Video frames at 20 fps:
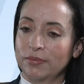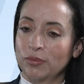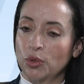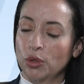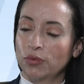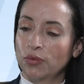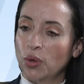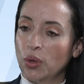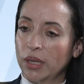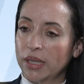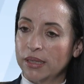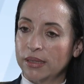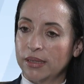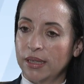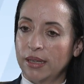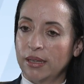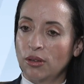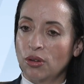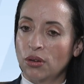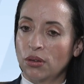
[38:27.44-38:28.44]
We're
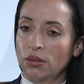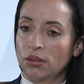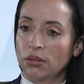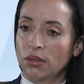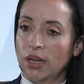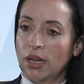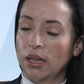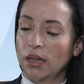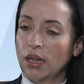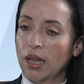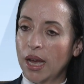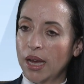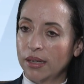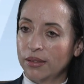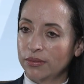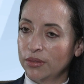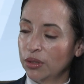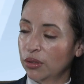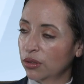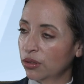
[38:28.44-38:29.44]
focusing on a lot
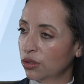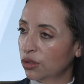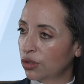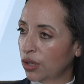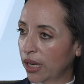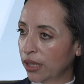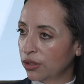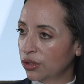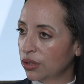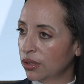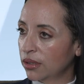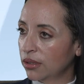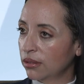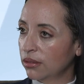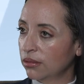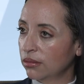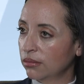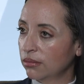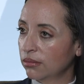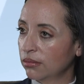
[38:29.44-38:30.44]
of new
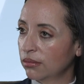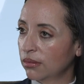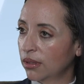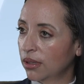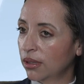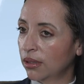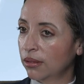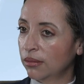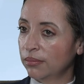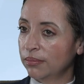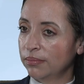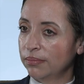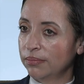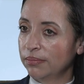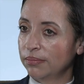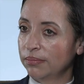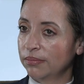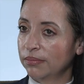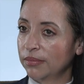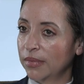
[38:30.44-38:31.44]
construction,
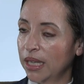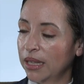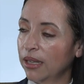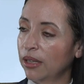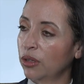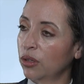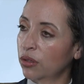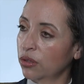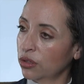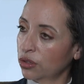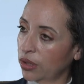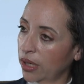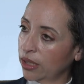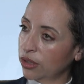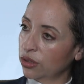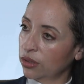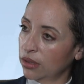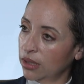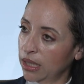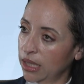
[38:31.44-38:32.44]
in the new
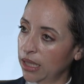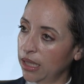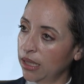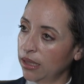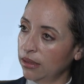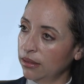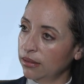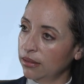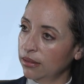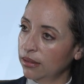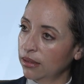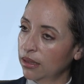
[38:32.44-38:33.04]
construction cleaning